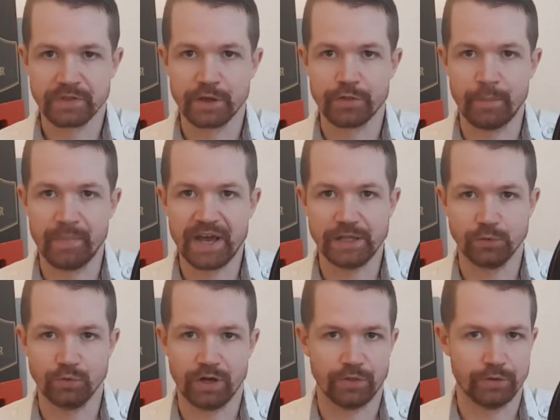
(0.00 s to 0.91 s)
main
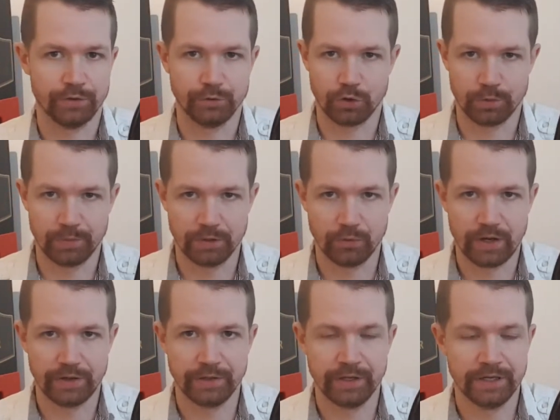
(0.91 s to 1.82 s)
one, the normal
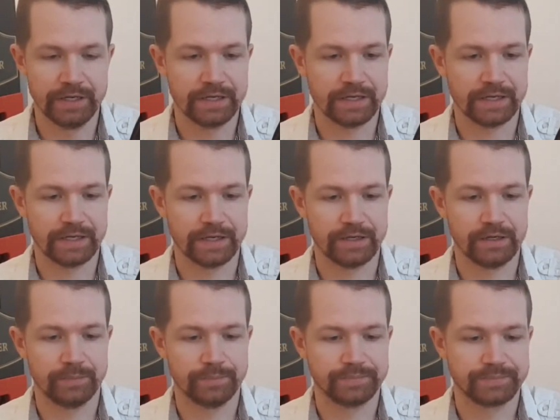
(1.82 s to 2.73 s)
one.
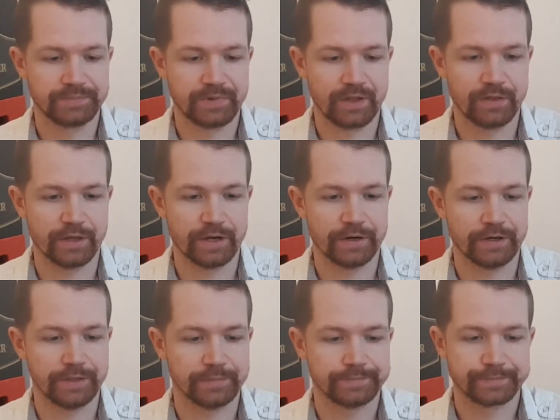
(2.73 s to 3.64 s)

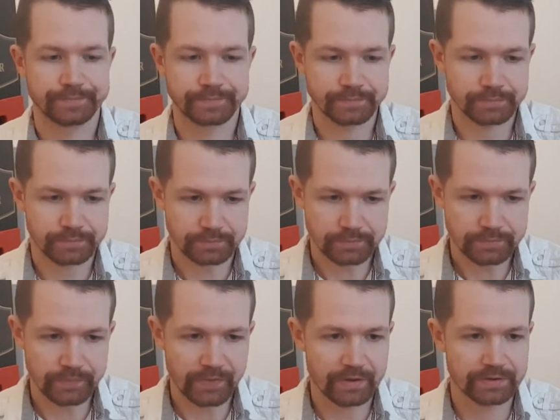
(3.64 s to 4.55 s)
They're
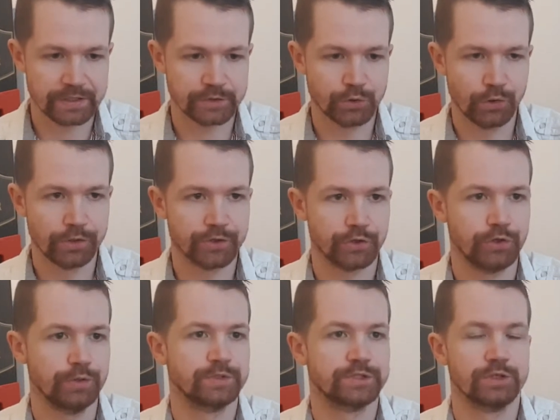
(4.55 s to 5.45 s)

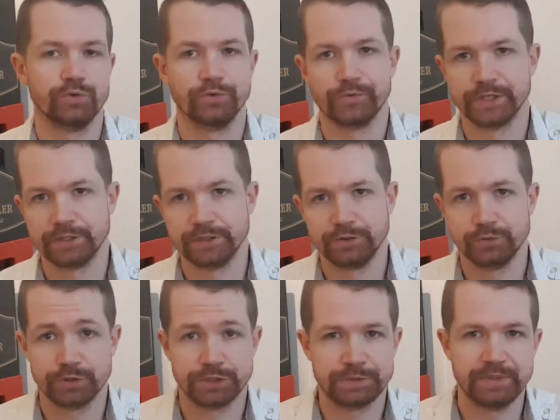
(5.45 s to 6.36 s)
Naturtrüb, so
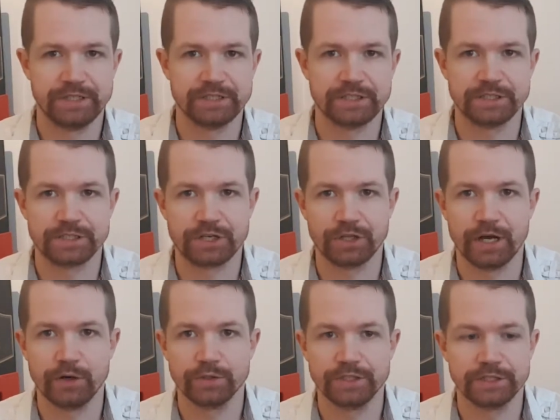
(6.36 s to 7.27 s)
which means it's
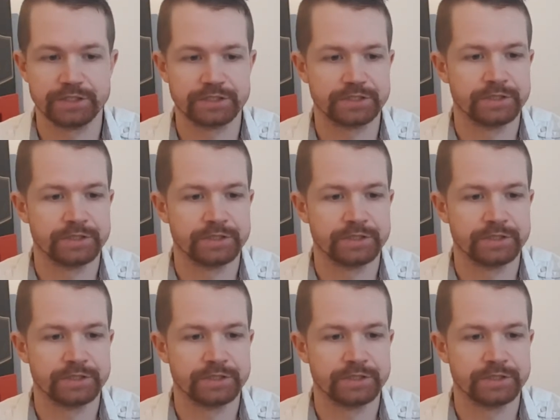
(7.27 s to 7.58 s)
cloudy.